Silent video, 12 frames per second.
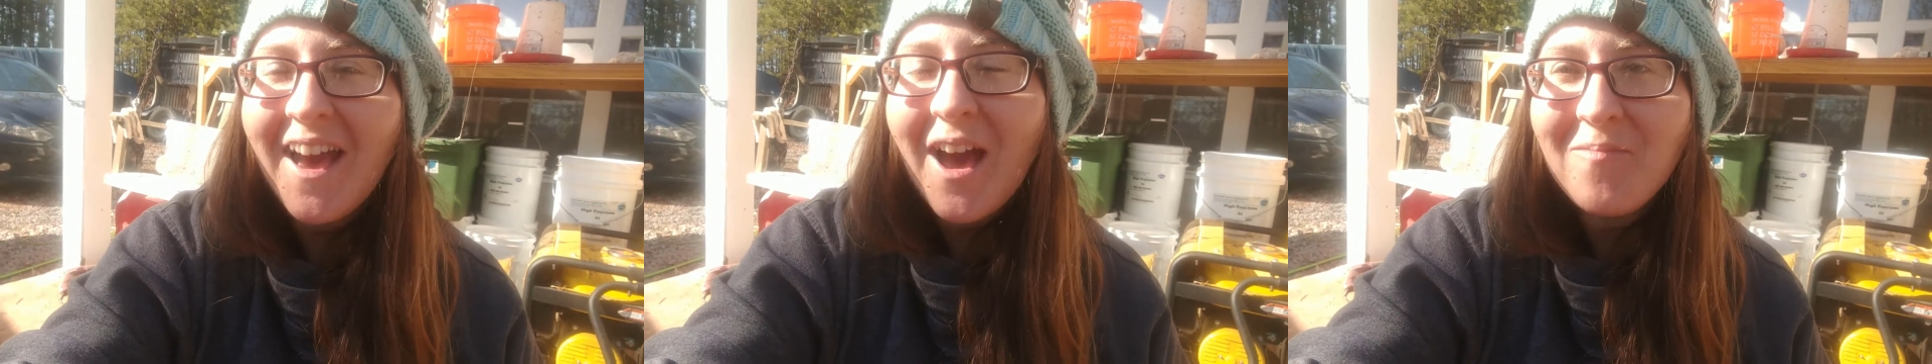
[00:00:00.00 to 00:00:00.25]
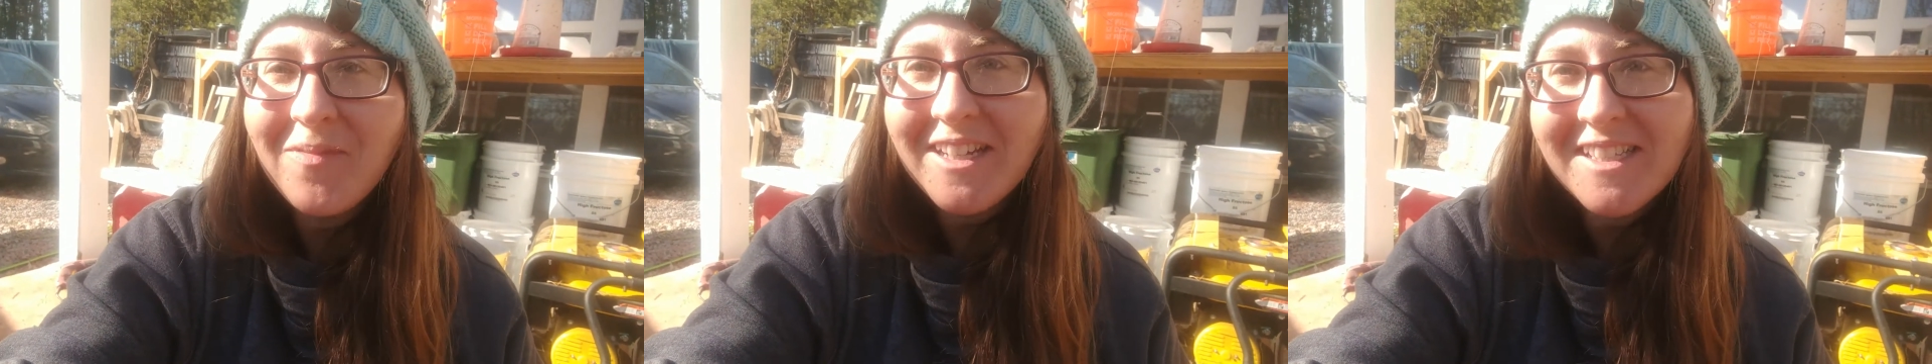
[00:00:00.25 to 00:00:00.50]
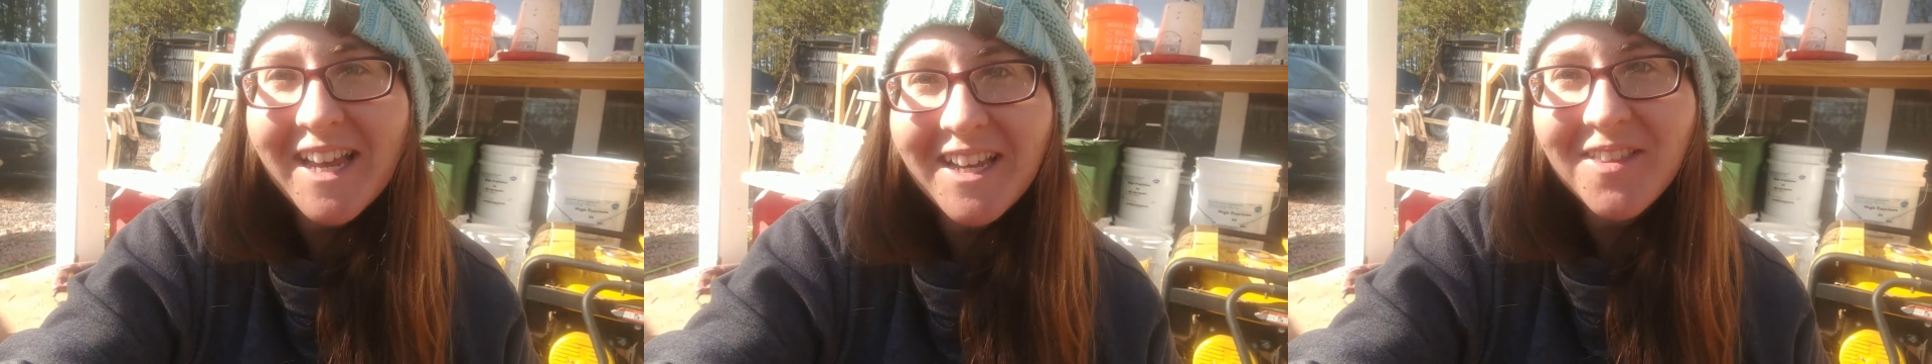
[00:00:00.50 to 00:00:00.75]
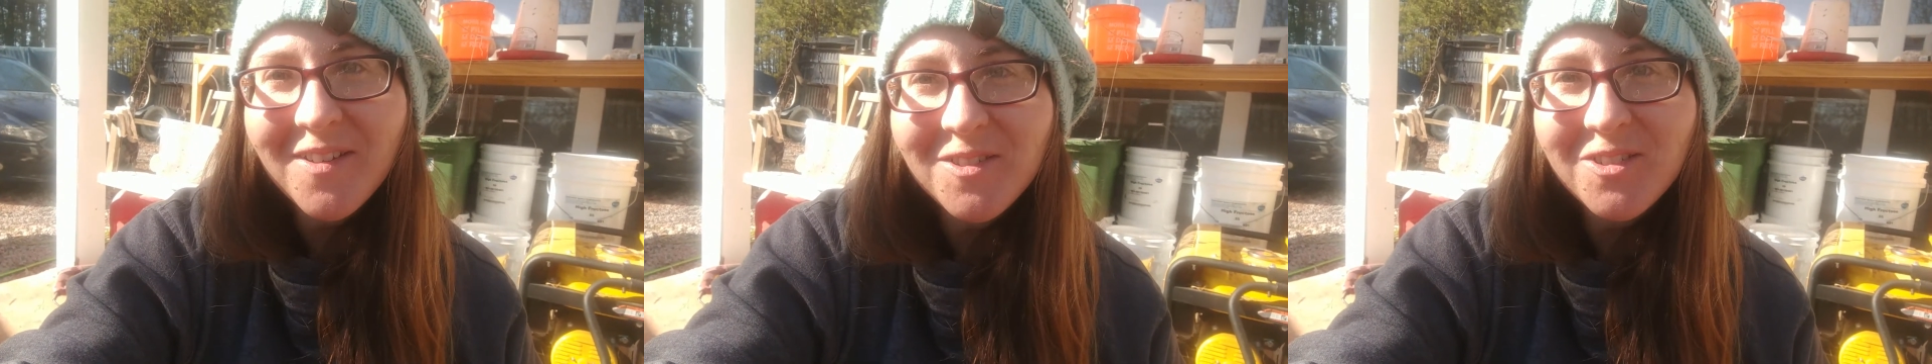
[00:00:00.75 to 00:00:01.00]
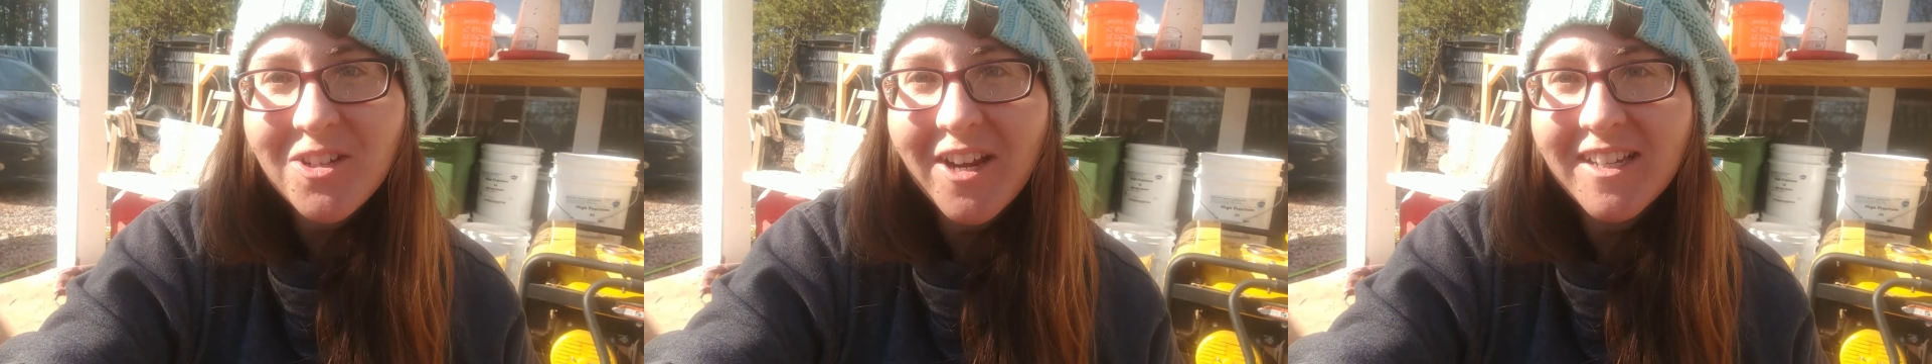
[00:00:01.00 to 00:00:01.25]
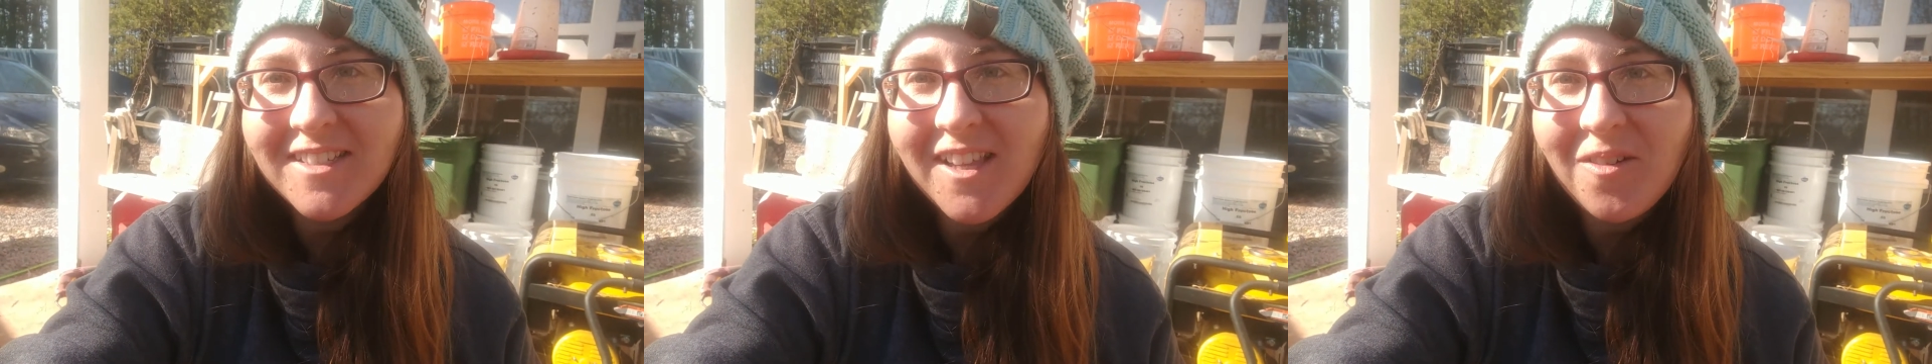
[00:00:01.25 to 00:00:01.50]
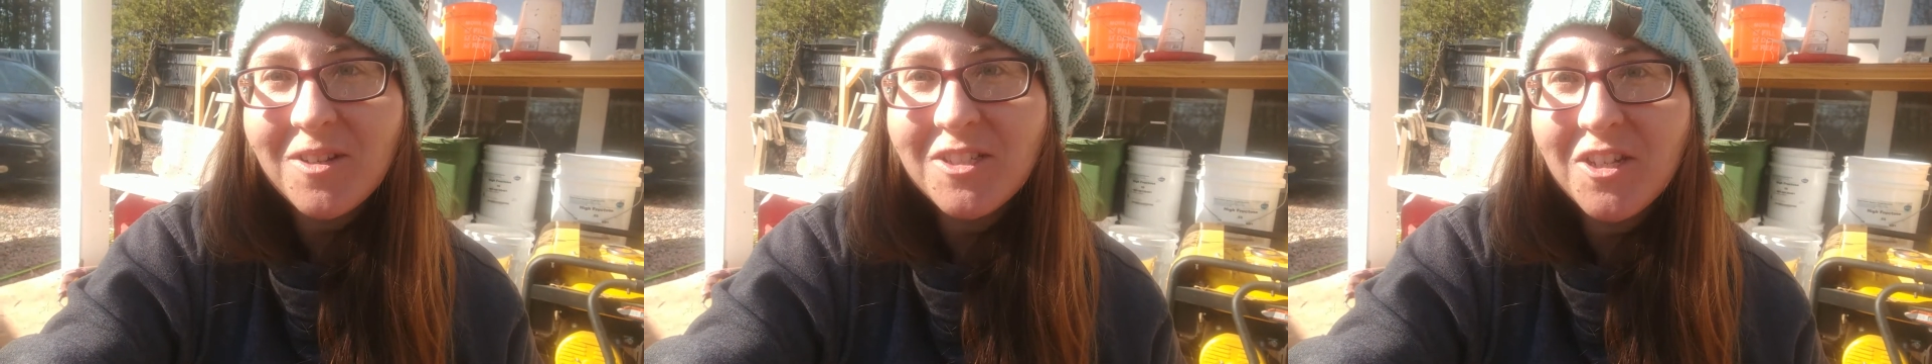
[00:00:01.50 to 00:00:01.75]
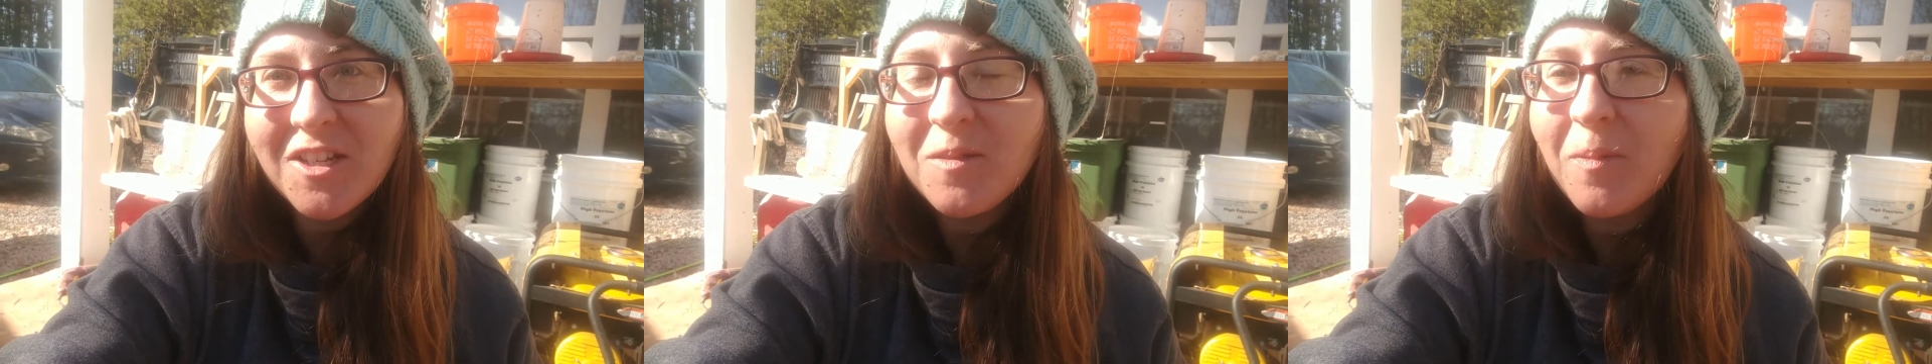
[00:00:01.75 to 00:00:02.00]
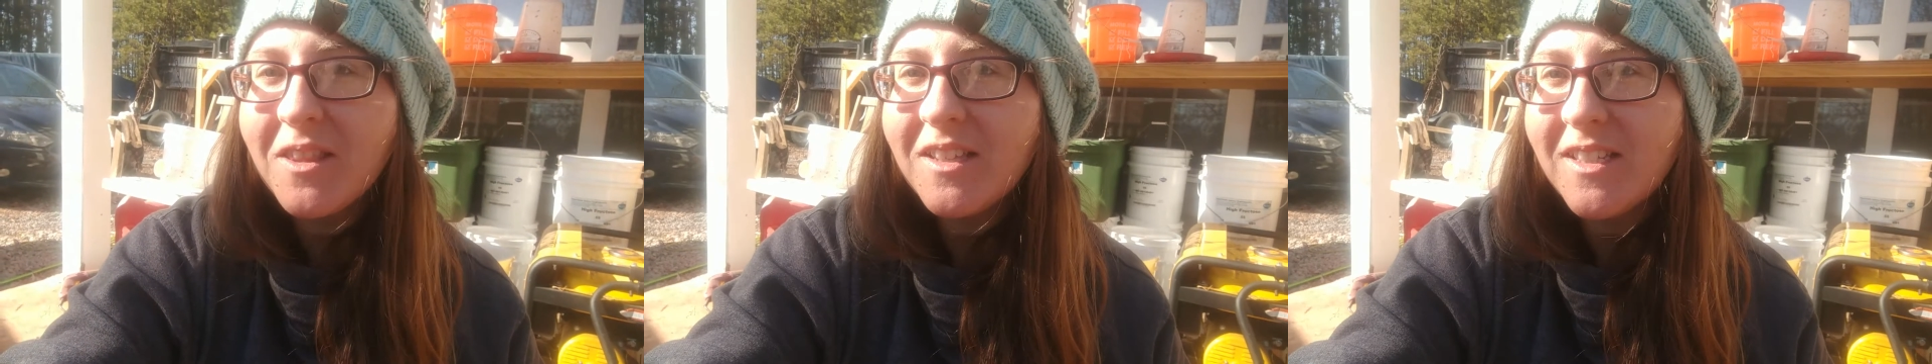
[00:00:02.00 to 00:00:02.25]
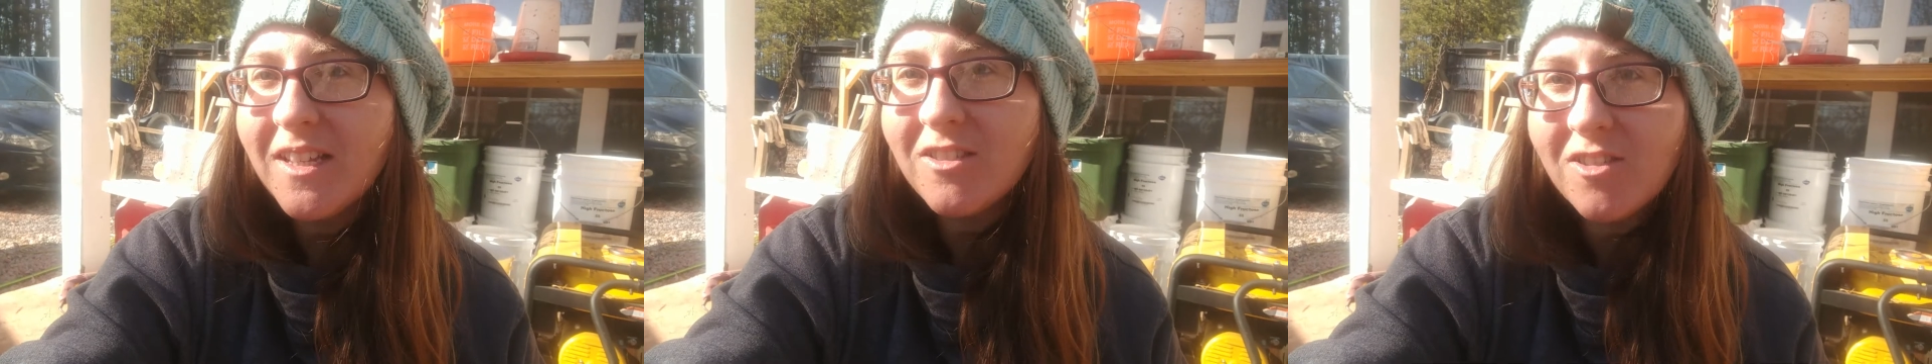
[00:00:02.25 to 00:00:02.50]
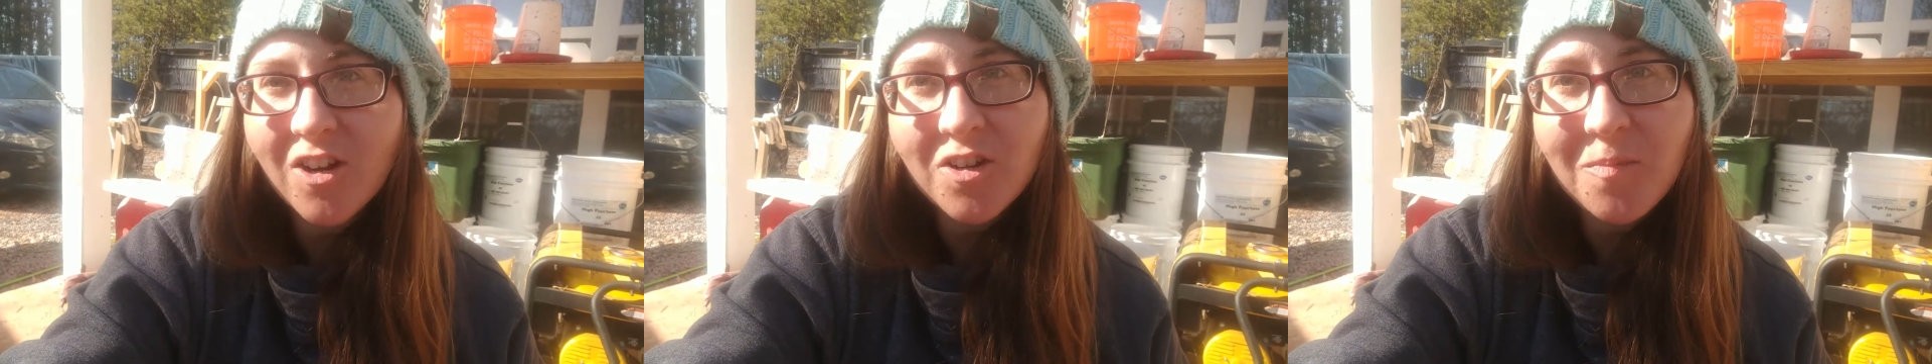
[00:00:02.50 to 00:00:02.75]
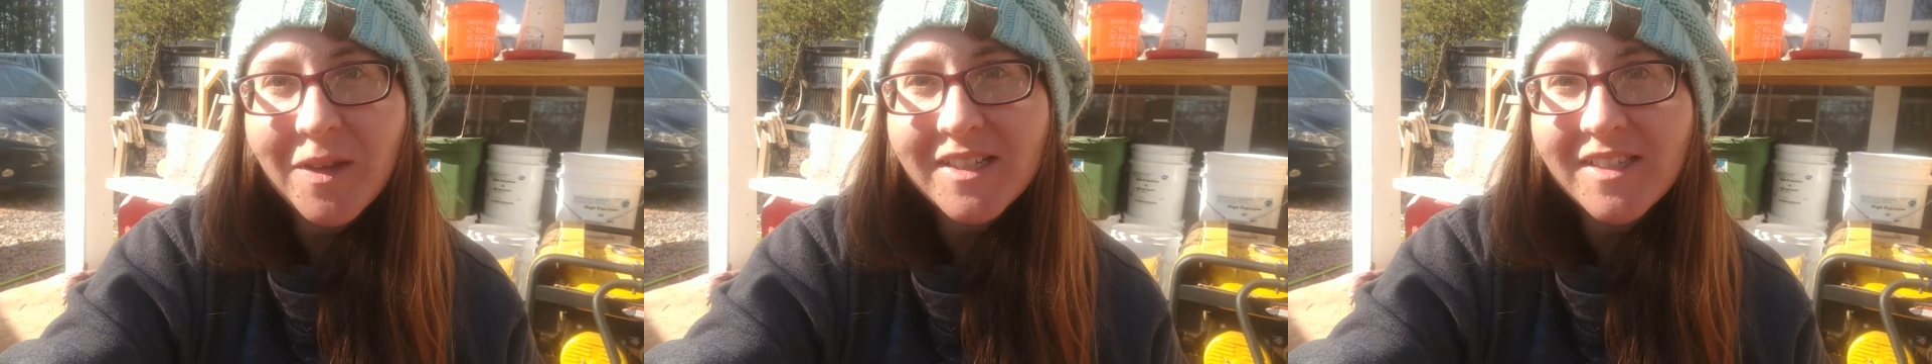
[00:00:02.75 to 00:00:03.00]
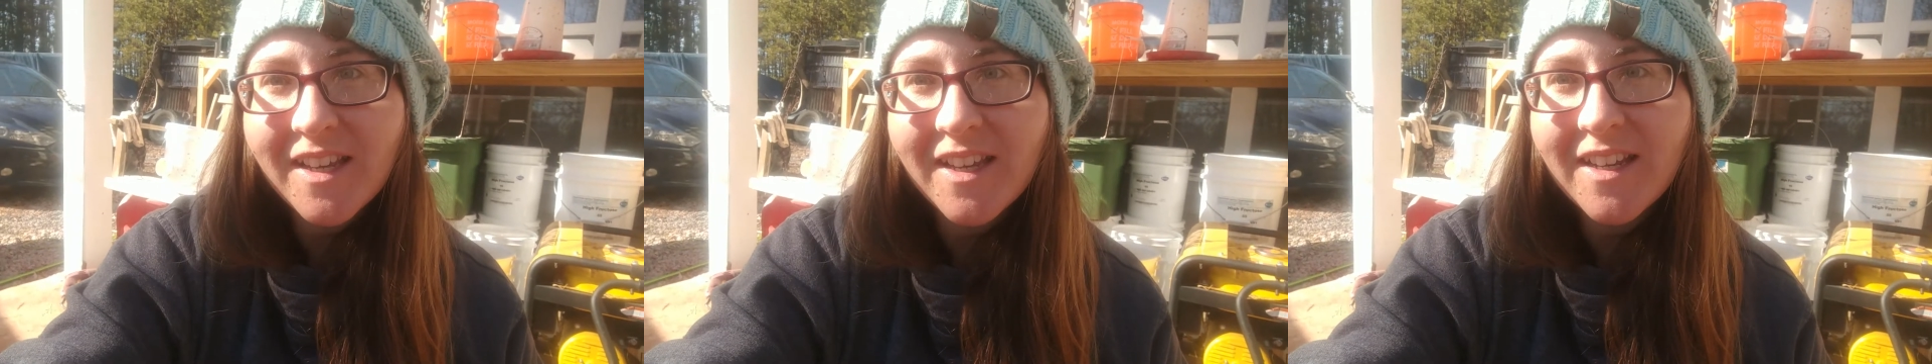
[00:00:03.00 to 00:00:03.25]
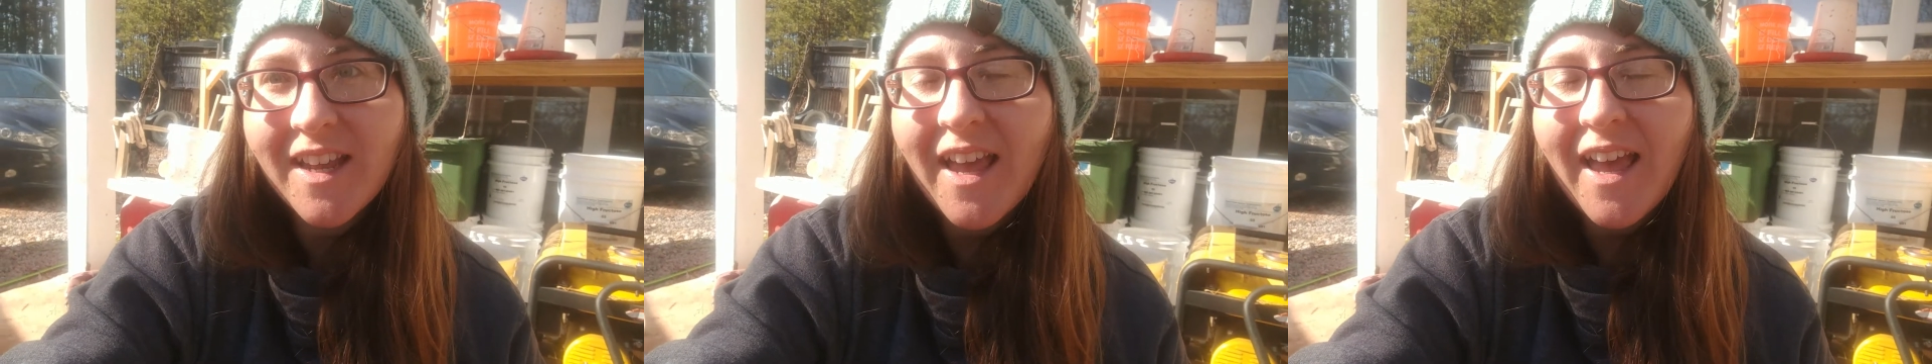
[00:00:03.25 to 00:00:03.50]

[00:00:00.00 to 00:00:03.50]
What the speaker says: going to take those trays that we just put the seed starter mix in,